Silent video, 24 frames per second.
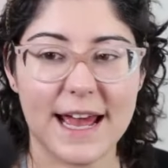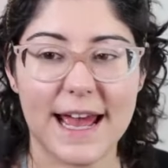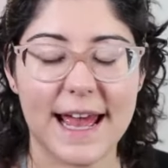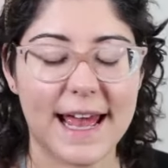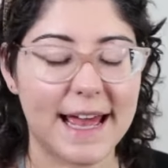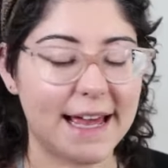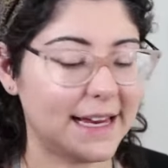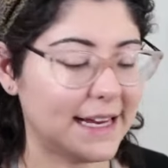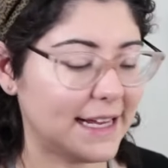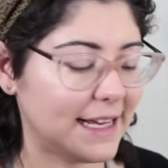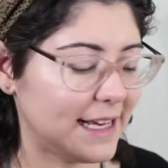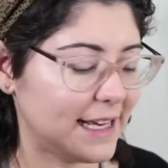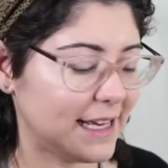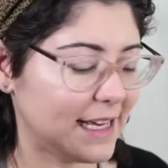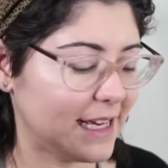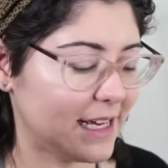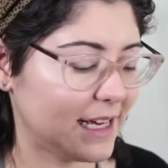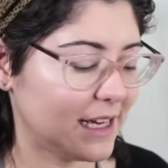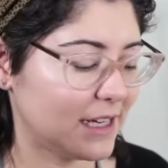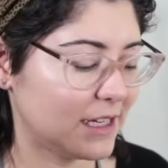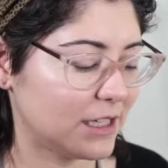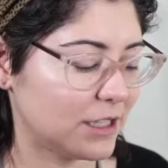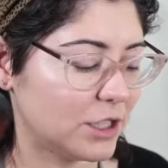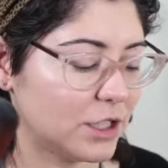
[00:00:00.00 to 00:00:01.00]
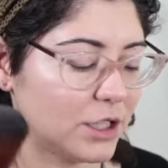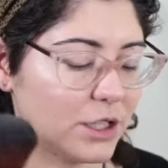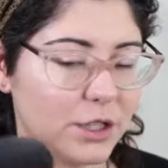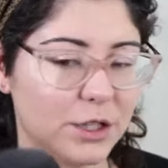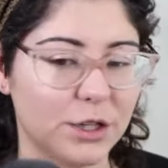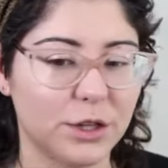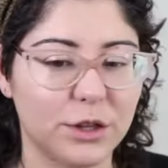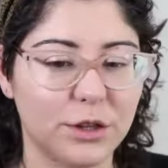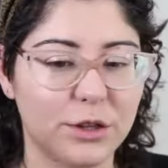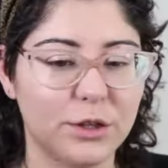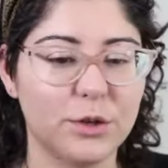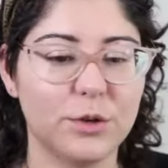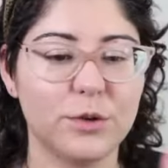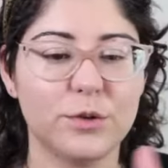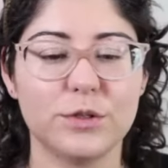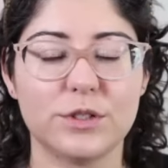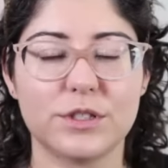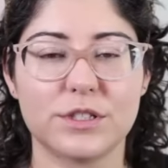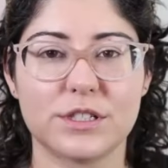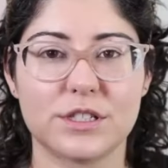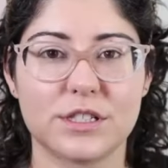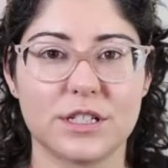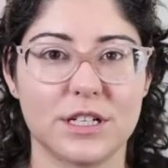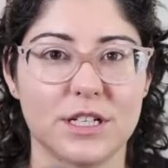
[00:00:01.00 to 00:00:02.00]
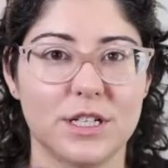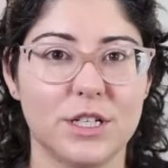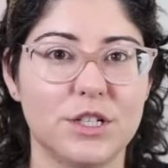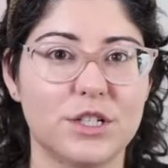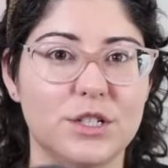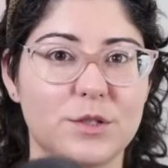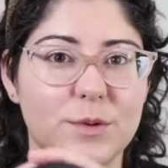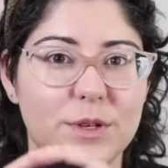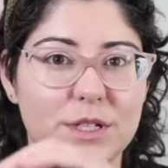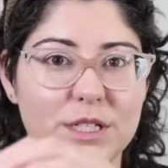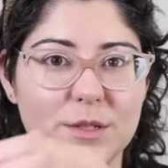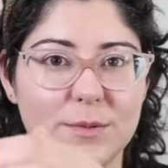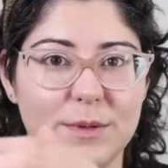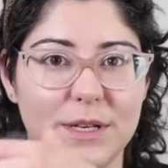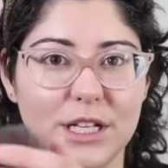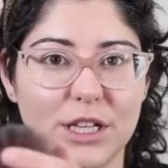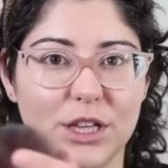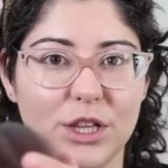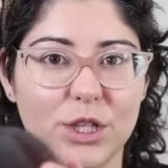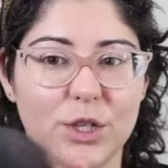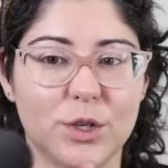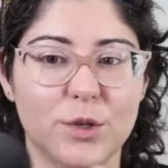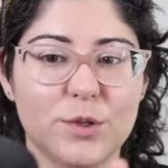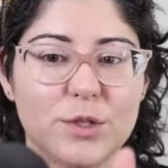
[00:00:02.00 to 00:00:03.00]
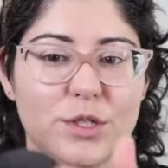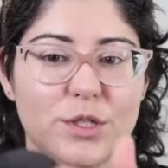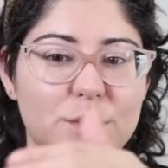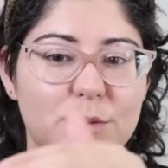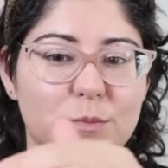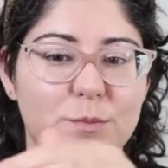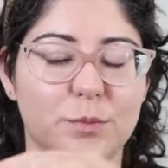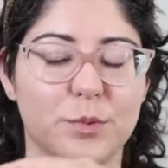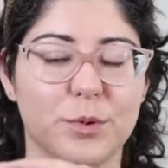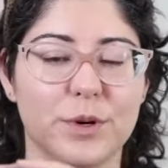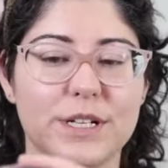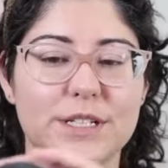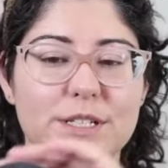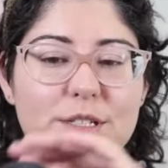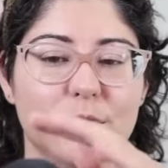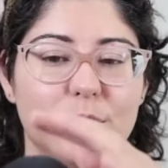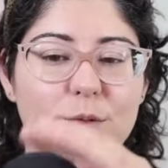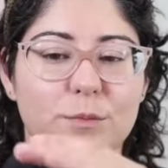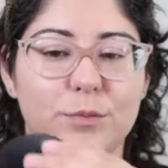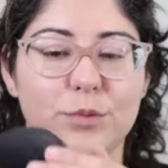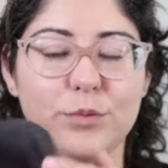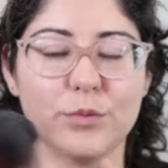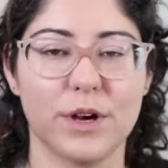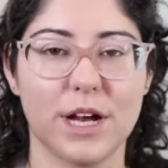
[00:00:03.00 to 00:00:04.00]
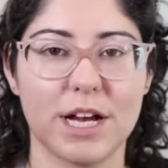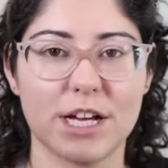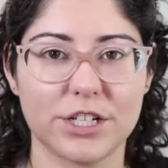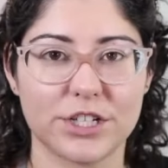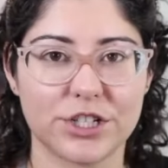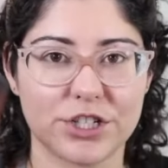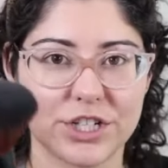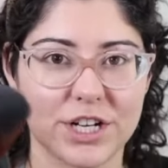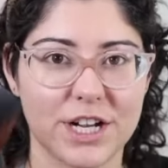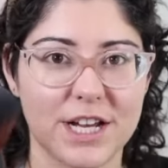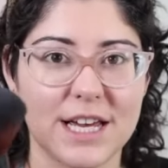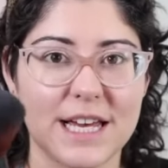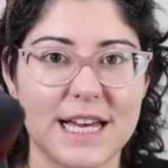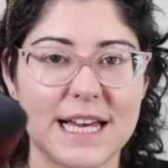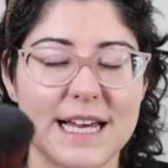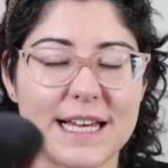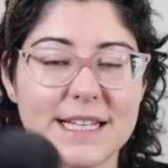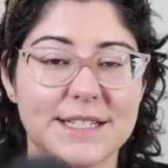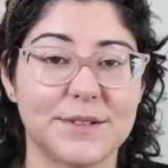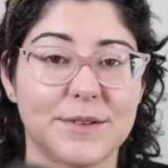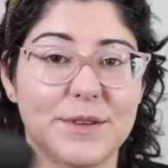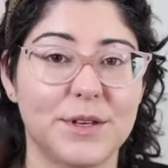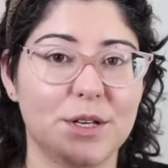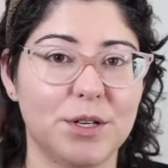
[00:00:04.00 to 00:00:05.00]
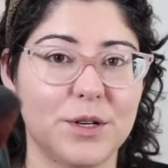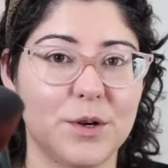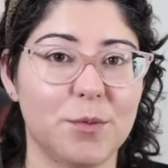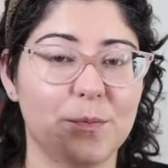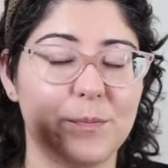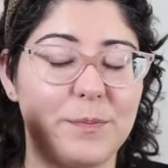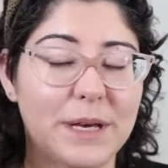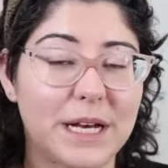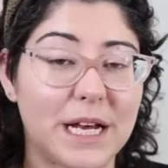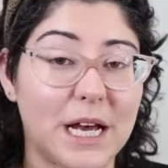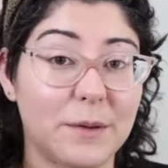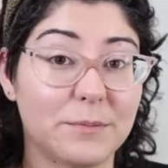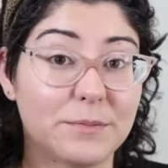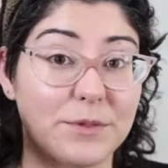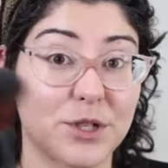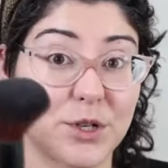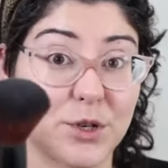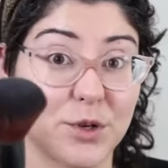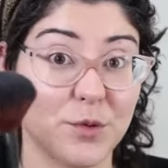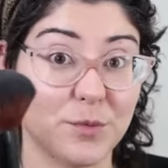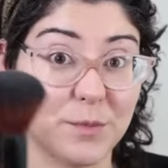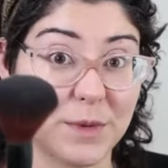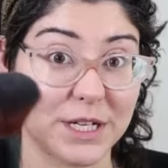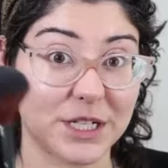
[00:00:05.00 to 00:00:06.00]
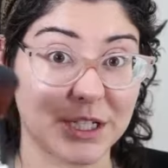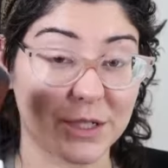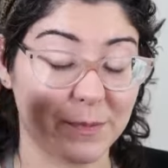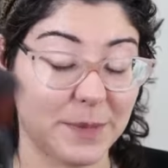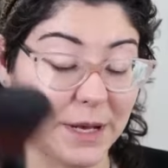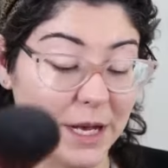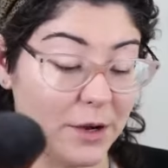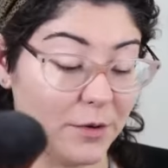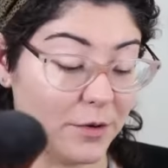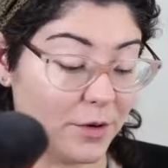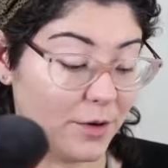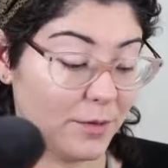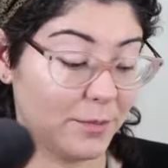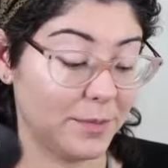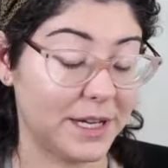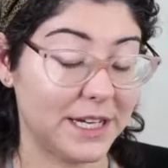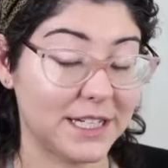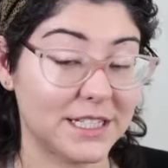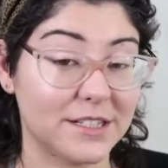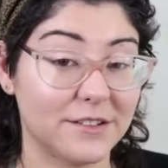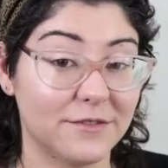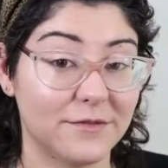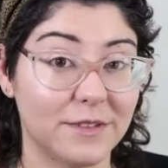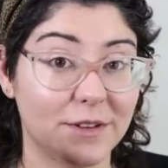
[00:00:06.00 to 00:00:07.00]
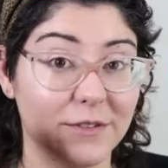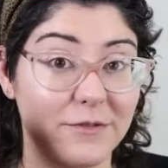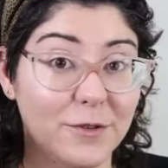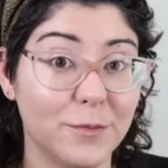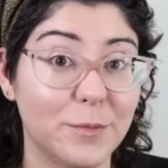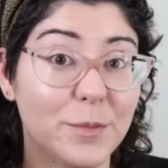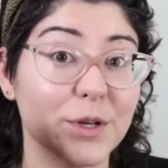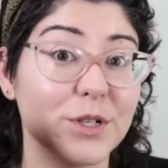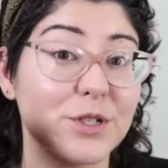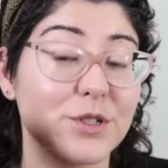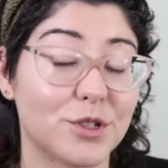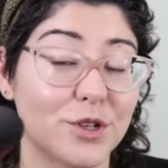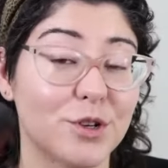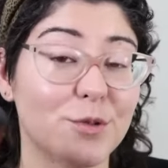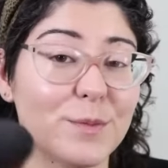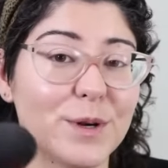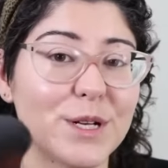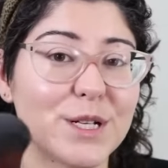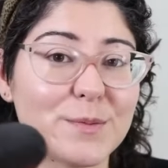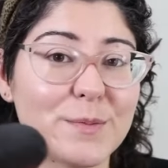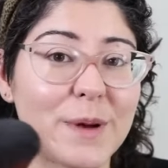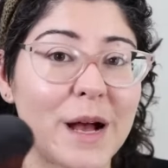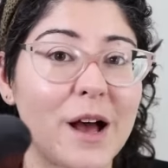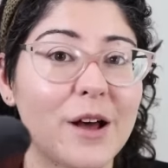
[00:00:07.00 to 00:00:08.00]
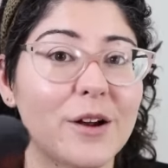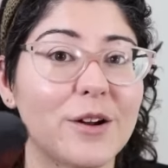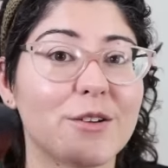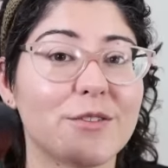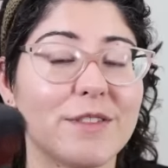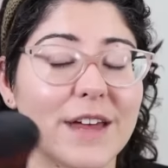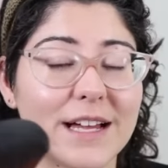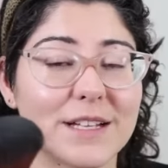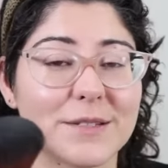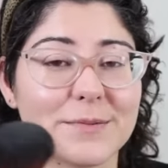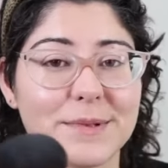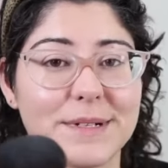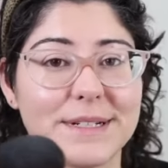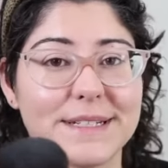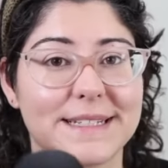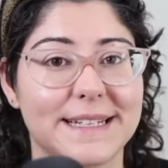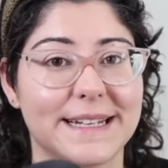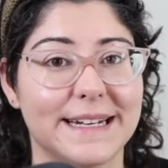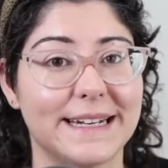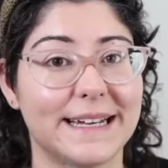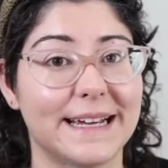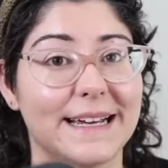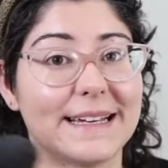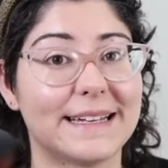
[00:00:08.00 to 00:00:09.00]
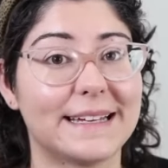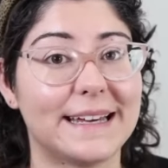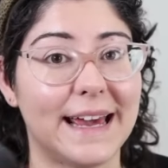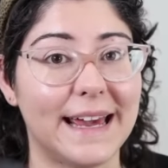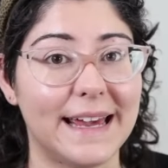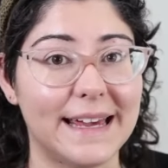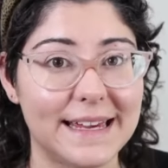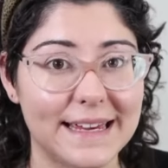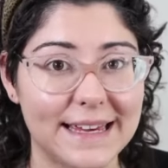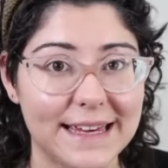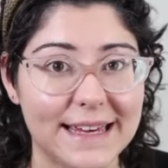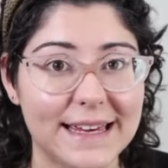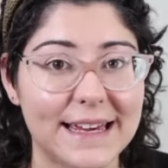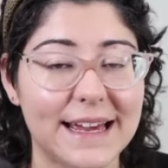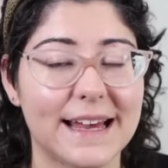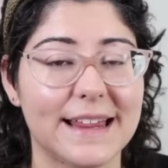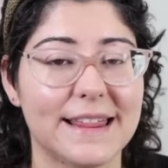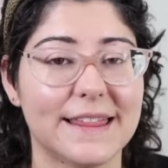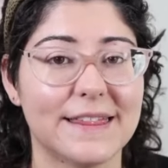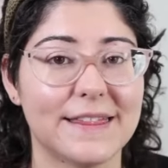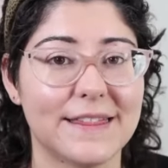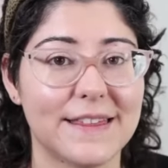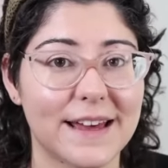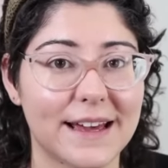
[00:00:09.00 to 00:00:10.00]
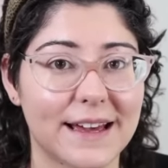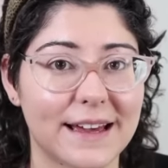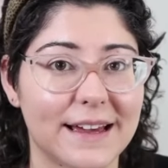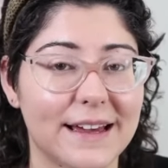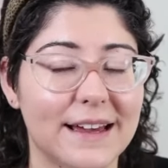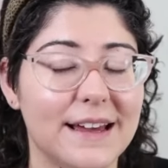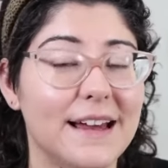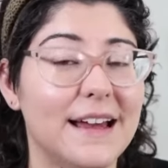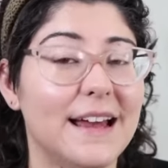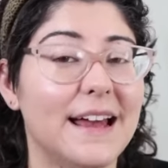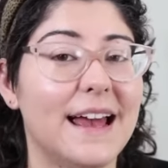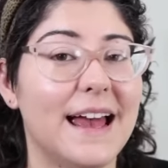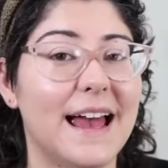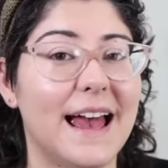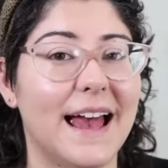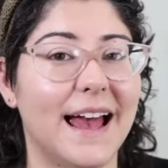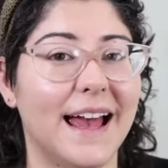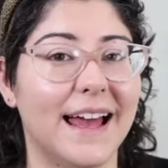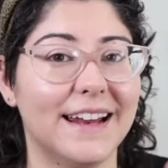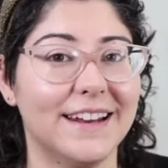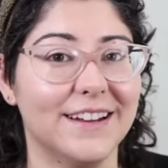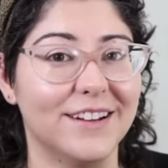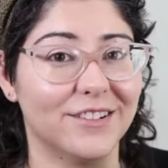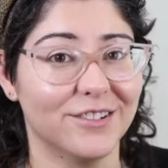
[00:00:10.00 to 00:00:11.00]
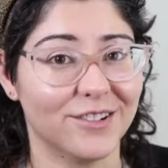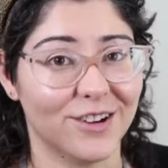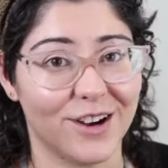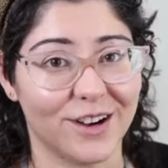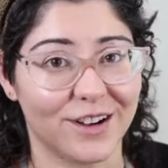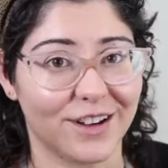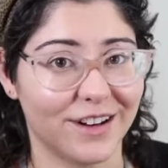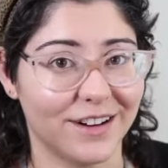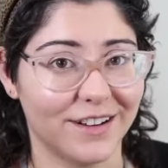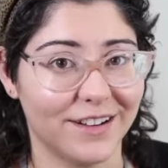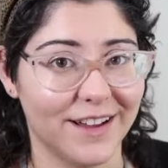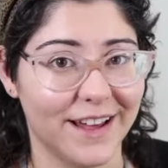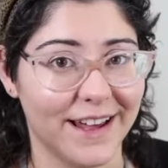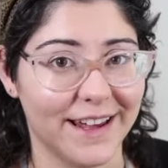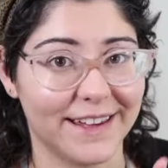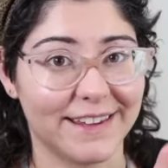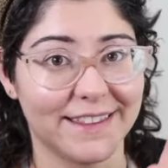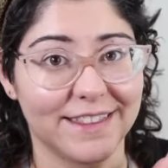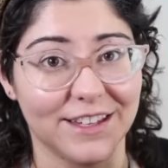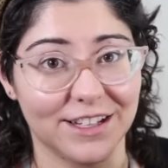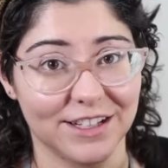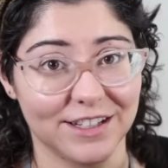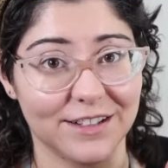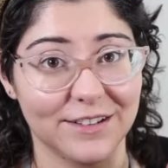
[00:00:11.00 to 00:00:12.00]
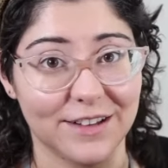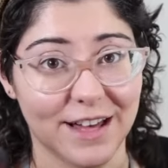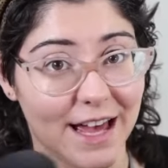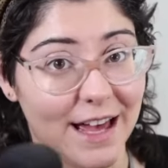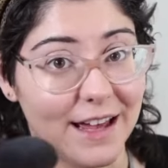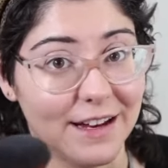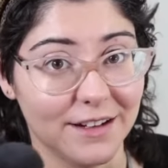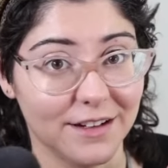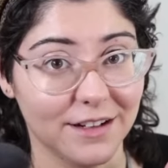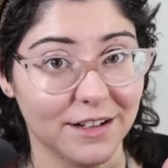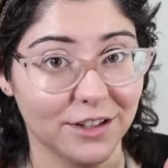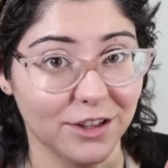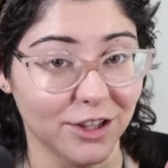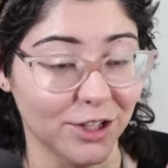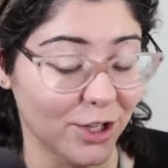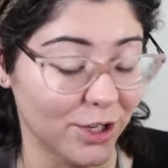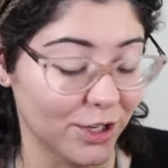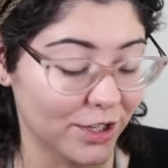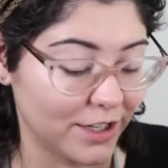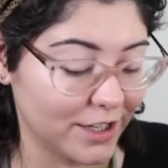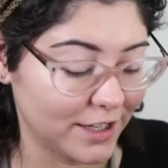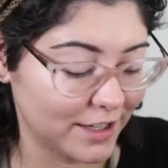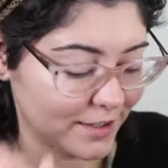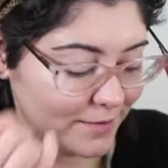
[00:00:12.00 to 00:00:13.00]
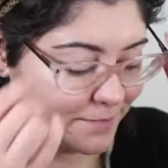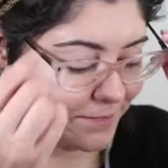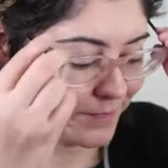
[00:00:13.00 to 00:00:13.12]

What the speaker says: Any loose, you just want it to be a loose bristle brush so that you don't pick up too much powder. Because if you put too much powder, that's when it's gonna get cakey and thick and you're not gonna like the end look.